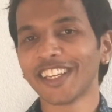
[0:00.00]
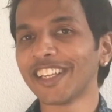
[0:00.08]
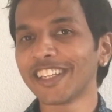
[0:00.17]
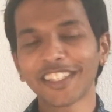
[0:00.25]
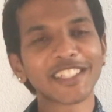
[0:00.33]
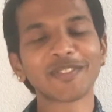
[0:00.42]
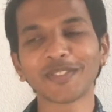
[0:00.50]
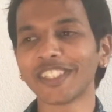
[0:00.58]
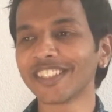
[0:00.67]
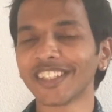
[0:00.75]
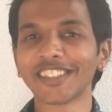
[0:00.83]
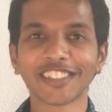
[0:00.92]
Trust me,
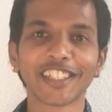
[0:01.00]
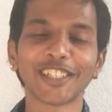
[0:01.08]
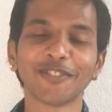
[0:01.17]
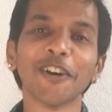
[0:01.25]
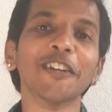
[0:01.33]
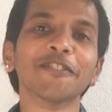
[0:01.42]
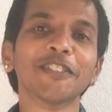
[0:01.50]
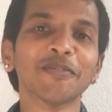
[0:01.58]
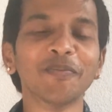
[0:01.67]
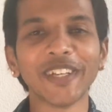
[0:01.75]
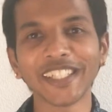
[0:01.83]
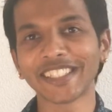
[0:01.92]
that's like one of the
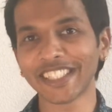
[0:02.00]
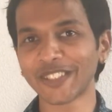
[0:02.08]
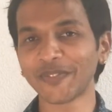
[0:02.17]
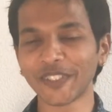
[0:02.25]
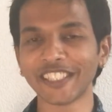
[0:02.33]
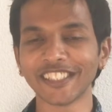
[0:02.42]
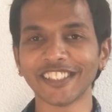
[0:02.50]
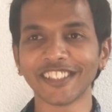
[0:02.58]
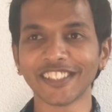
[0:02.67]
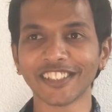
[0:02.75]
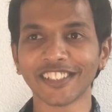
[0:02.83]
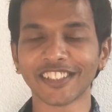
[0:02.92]
best
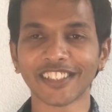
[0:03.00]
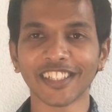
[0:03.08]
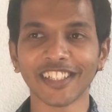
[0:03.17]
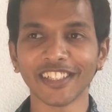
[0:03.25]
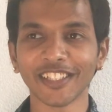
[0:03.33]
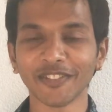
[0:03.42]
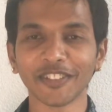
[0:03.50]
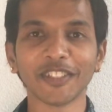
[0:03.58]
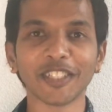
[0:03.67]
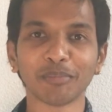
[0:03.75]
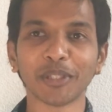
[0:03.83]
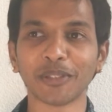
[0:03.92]
experiences with
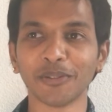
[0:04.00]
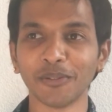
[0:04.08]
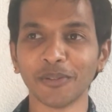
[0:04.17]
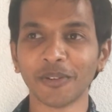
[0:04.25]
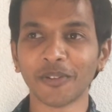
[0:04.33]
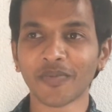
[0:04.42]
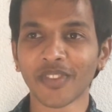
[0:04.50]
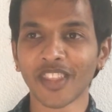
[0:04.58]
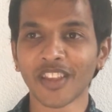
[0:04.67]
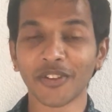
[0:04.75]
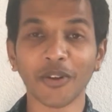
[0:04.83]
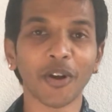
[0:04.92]
respect to
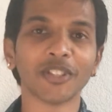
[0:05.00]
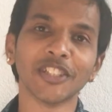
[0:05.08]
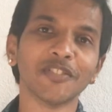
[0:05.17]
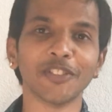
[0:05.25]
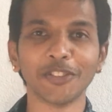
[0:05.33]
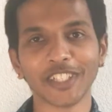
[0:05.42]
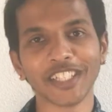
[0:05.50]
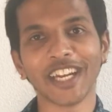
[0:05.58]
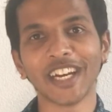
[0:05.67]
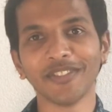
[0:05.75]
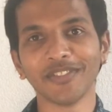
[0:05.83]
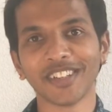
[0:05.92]
yourself that you can
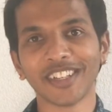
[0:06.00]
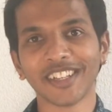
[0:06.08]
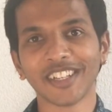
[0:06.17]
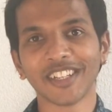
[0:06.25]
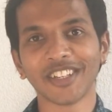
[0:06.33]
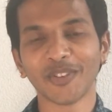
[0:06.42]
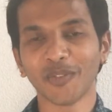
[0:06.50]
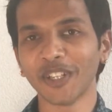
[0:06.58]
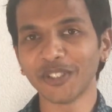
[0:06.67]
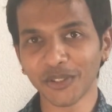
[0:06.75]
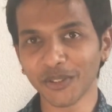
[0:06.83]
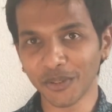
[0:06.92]
have.
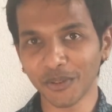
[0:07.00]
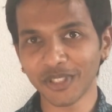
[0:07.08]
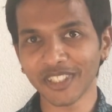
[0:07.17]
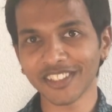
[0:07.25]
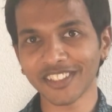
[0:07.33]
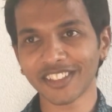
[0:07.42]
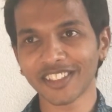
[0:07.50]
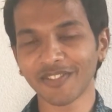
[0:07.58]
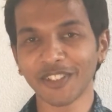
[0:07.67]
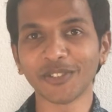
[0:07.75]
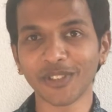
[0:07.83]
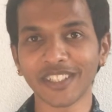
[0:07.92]
Once you know this,
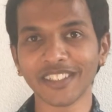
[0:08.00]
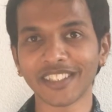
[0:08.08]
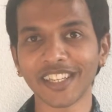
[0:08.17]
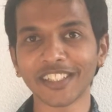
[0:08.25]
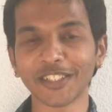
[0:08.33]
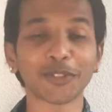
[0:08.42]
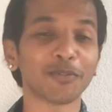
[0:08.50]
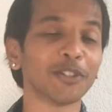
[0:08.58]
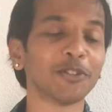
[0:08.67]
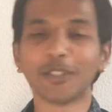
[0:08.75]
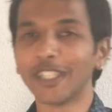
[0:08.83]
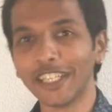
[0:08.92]
once you understand this, once
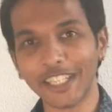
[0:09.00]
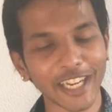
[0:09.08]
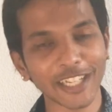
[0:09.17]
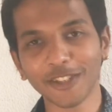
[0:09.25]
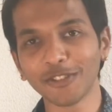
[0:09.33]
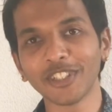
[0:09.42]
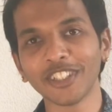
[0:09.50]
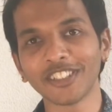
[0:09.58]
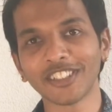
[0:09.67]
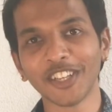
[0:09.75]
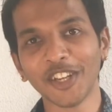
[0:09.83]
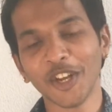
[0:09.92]
you connect to this,
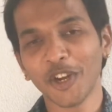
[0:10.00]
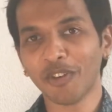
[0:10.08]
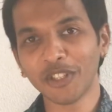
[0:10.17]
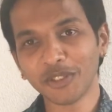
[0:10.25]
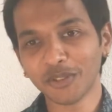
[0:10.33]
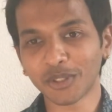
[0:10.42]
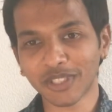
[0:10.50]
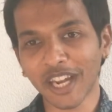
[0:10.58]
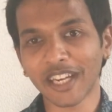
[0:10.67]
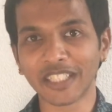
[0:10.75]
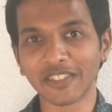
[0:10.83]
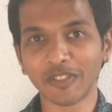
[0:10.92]
once you
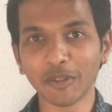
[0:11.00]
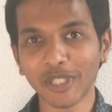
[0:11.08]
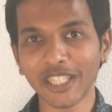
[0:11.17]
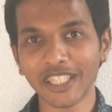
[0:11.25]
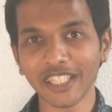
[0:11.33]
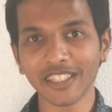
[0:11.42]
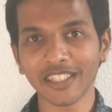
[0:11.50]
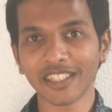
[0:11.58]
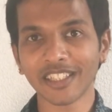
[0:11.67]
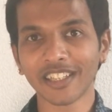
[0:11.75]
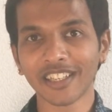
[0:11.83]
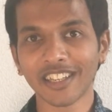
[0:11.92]
start reverberating,
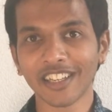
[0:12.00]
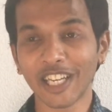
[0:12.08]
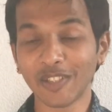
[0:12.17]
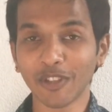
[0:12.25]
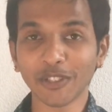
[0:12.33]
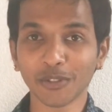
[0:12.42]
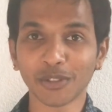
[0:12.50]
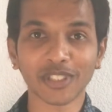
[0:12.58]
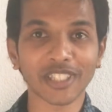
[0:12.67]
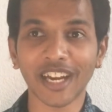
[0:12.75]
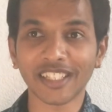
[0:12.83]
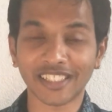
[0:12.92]
and once you
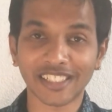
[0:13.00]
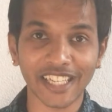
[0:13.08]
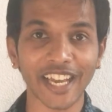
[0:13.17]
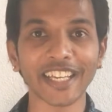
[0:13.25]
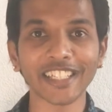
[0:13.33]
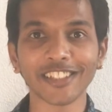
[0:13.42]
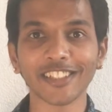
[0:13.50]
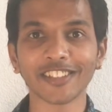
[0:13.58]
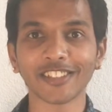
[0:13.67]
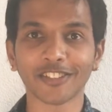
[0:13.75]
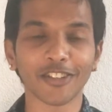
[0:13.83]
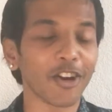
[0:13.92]
start sharing
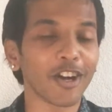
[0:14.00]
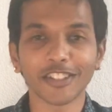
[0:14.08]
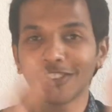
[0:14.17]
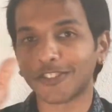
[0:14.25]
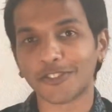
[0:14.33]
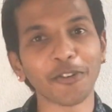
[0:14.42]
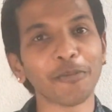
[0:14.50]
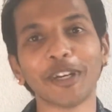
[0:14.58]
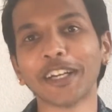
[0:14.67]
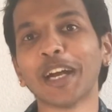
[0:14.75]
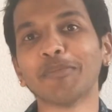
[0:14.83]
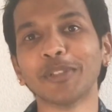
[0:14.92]
this, there's no better
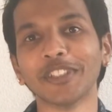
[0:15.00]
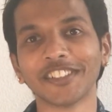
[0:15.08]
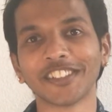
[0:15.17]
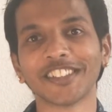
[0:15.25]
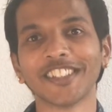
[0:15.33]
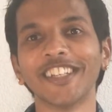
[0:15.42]
happiness.